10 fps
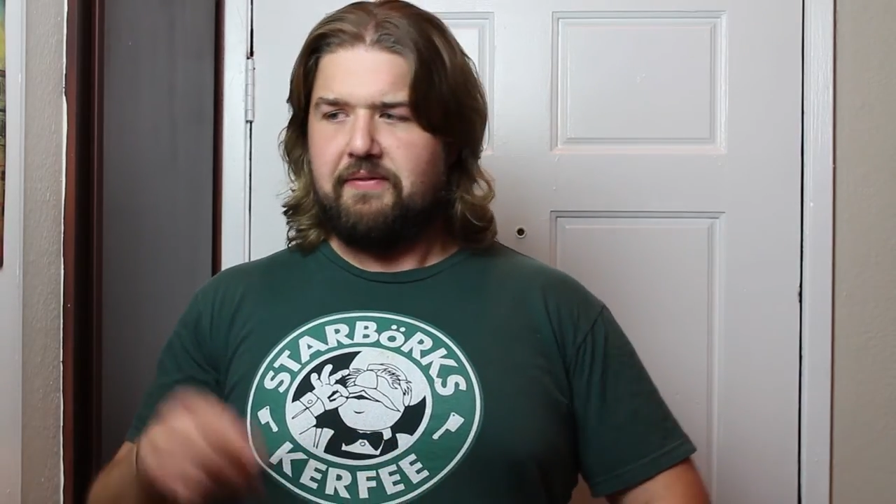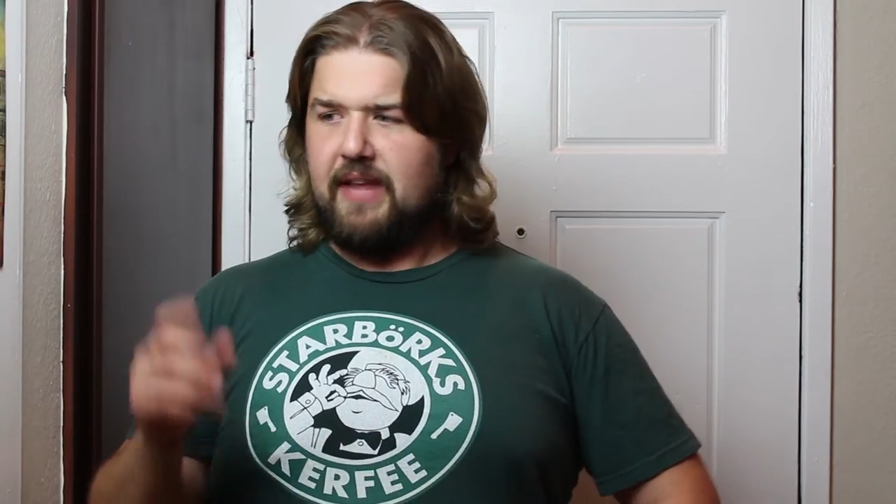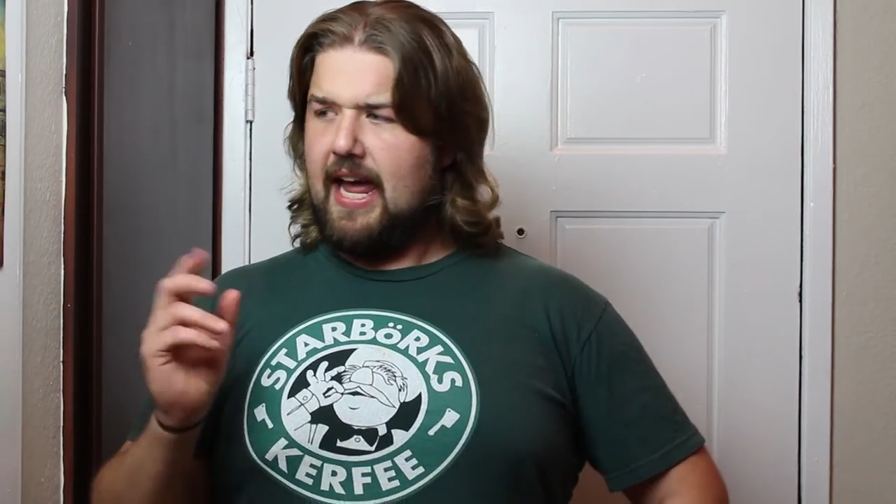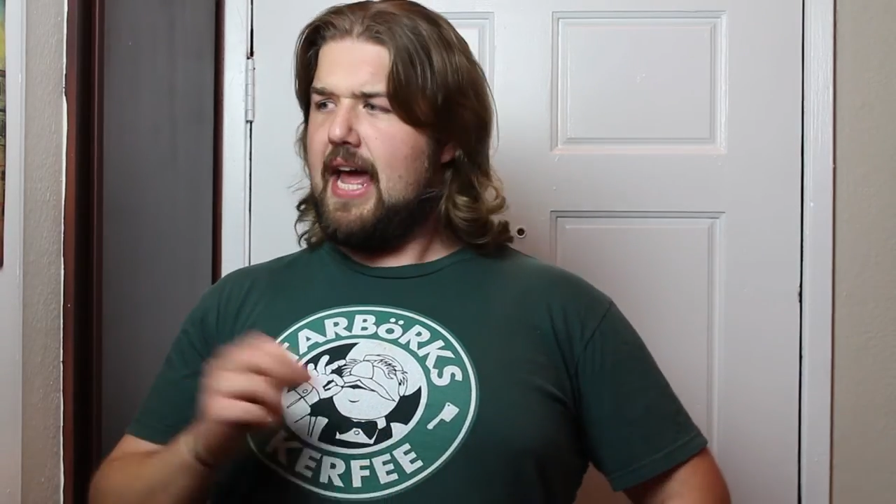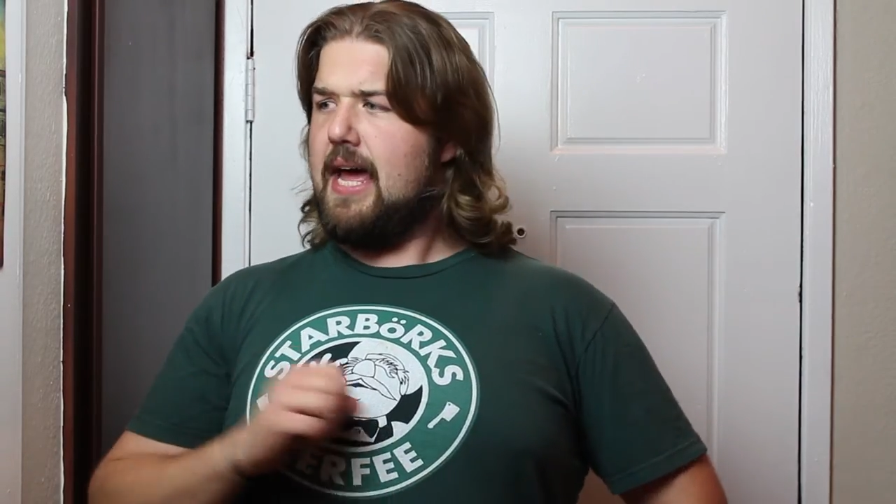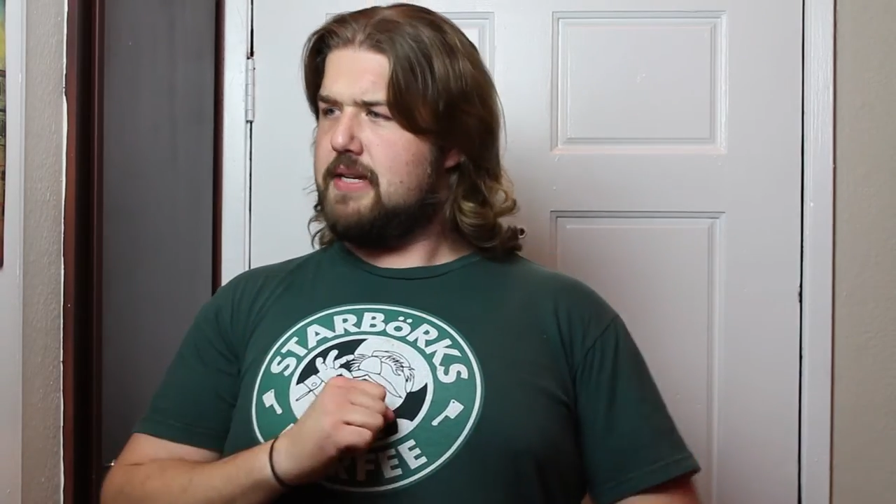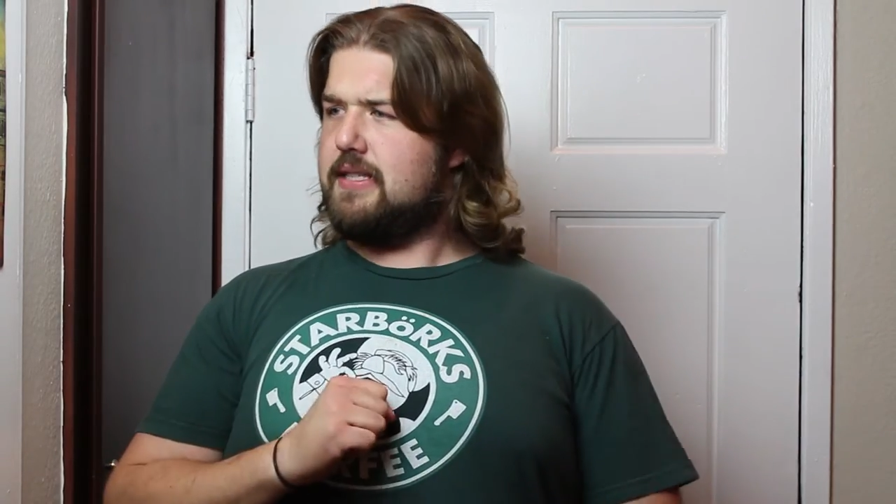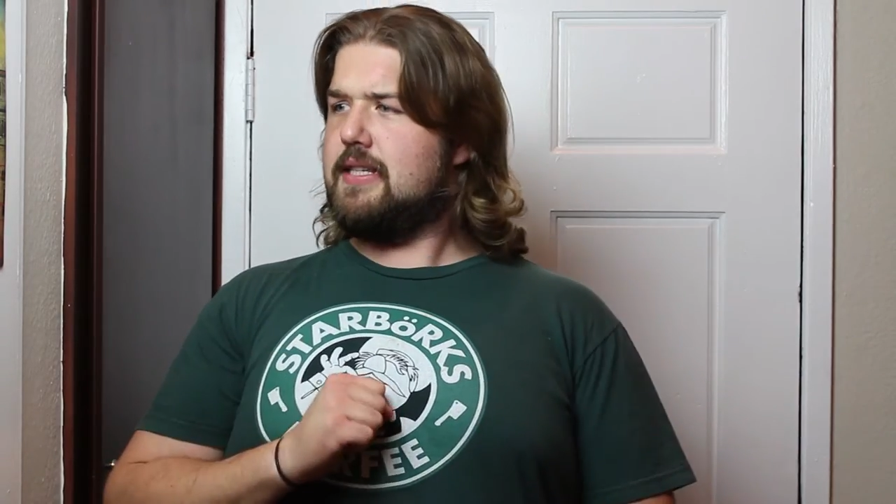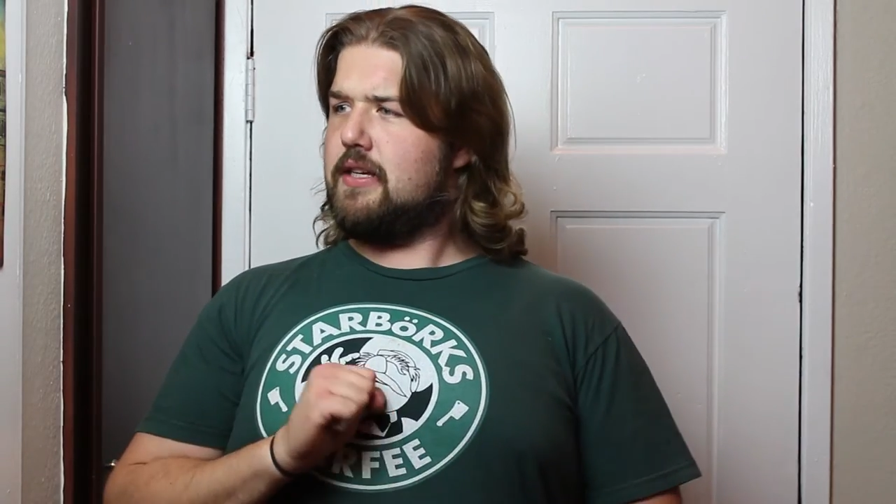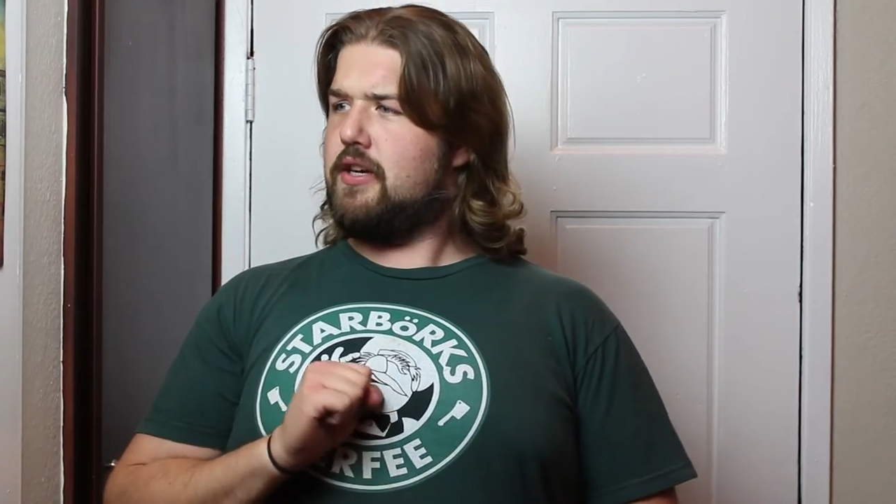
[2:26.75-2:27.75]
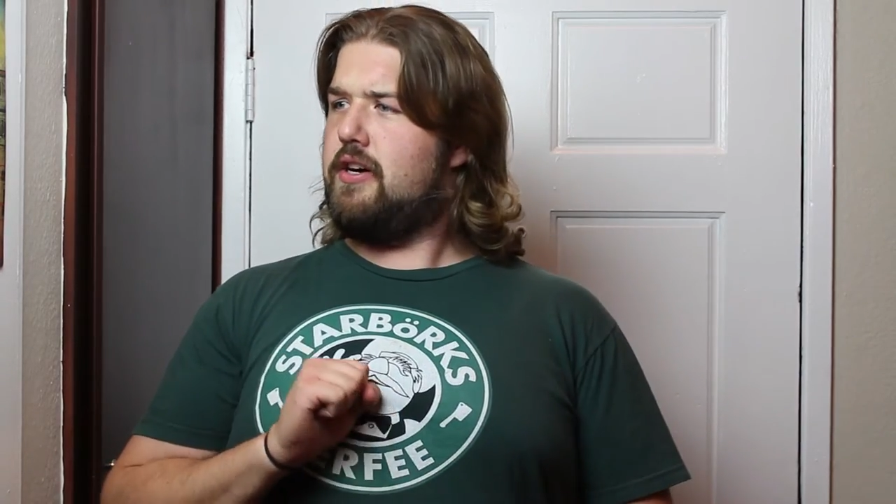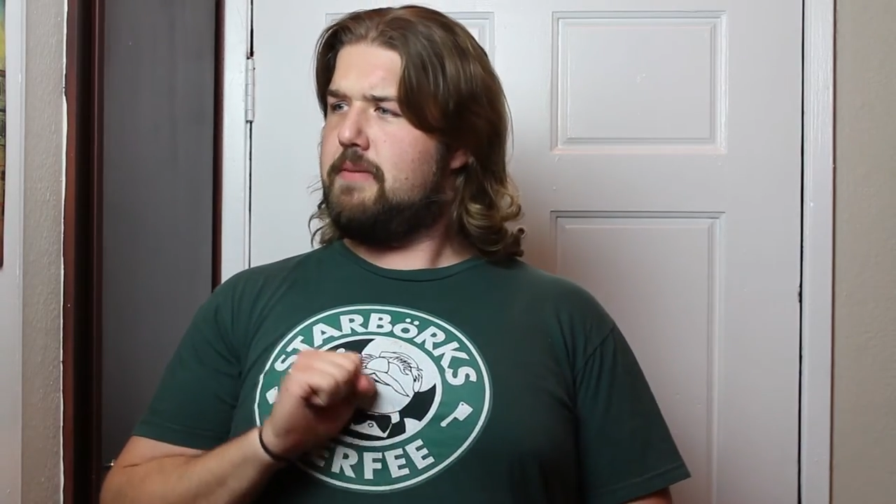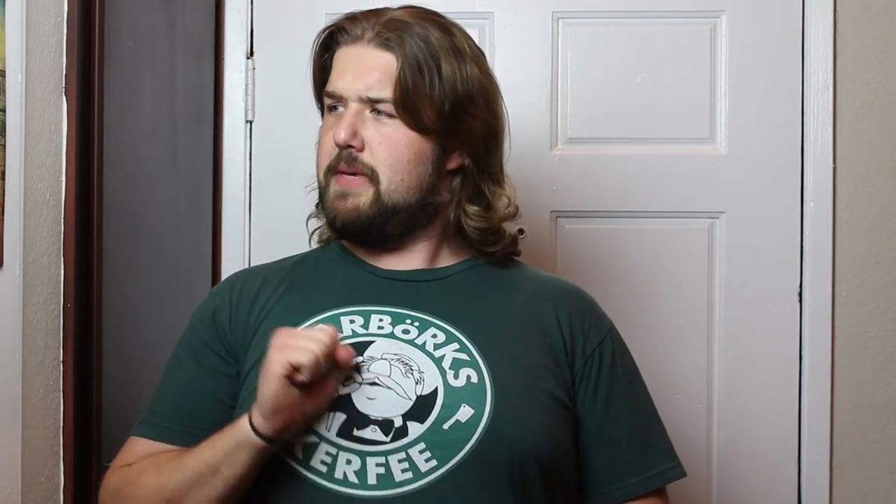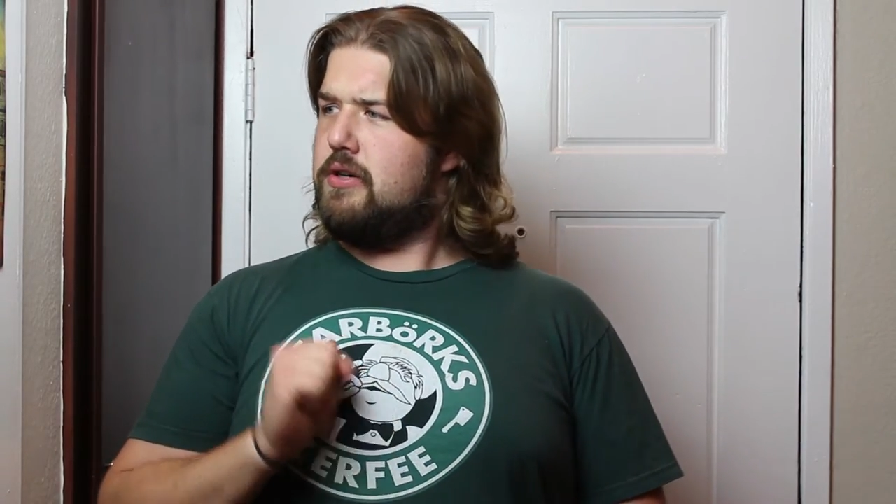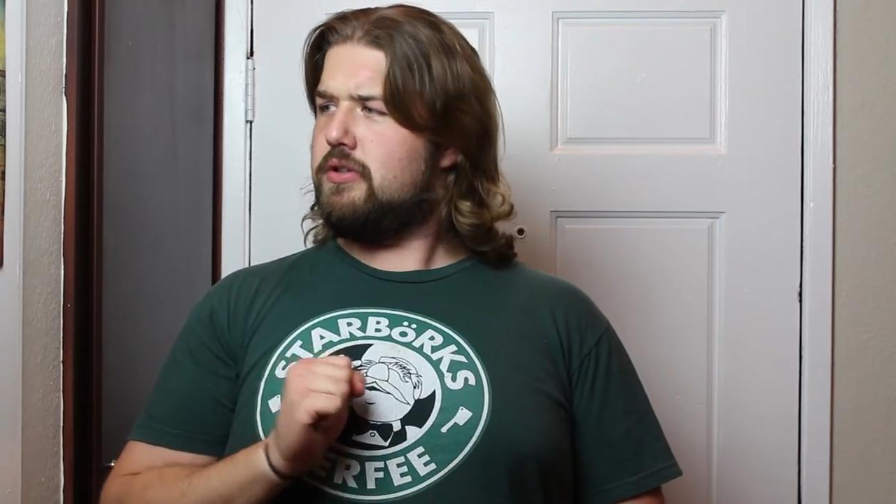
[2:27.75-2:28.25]
Damn, this is a
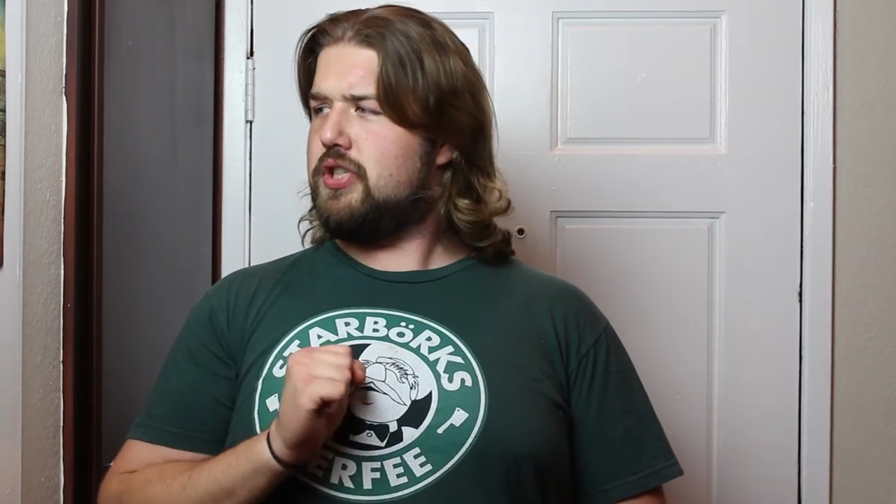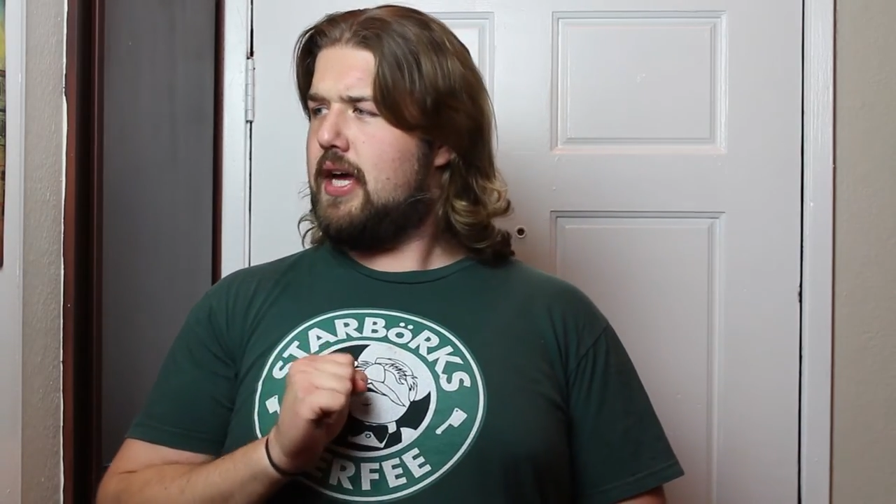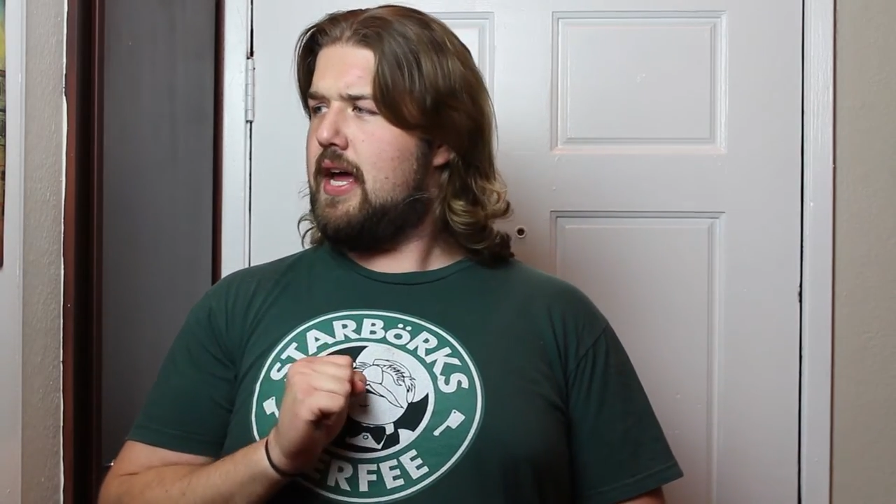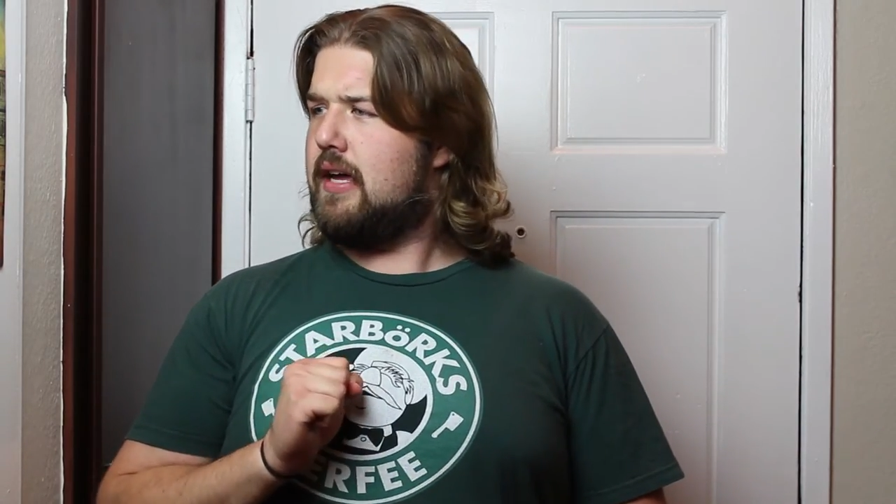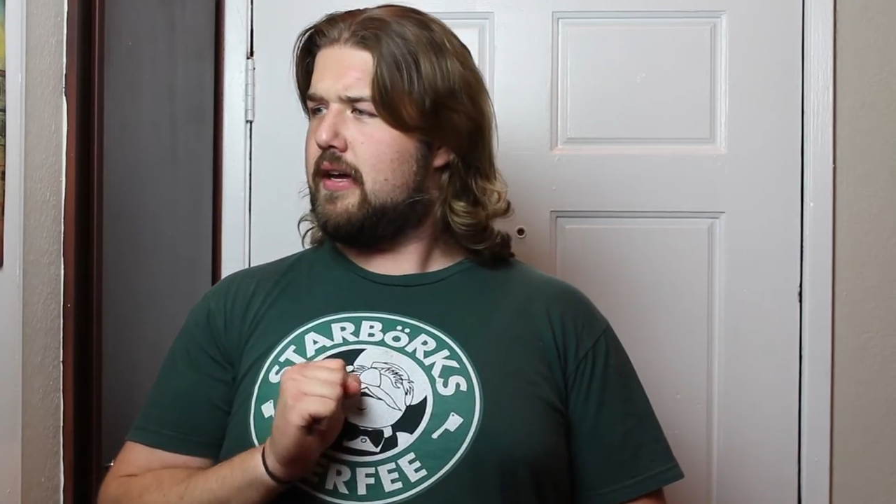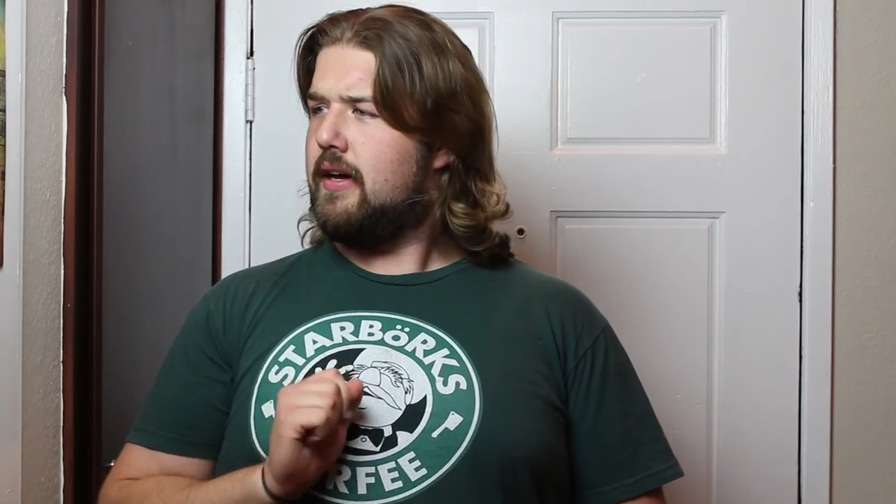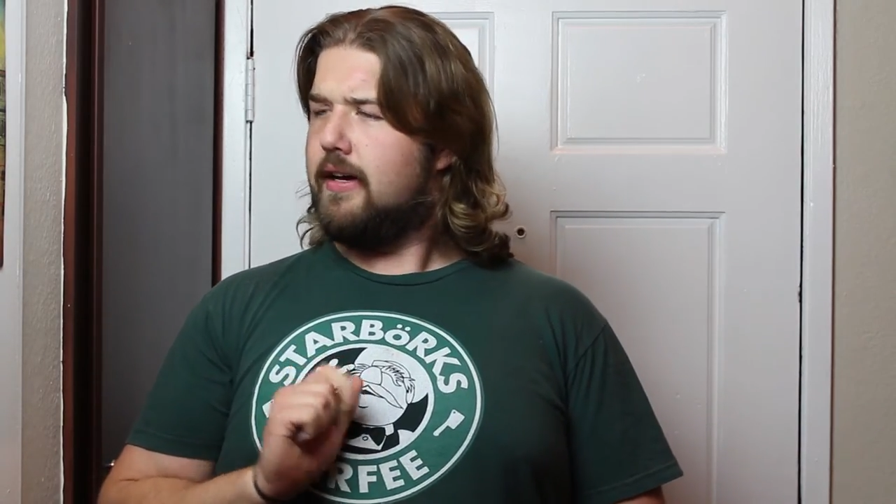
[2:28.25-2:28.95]
good milkshake.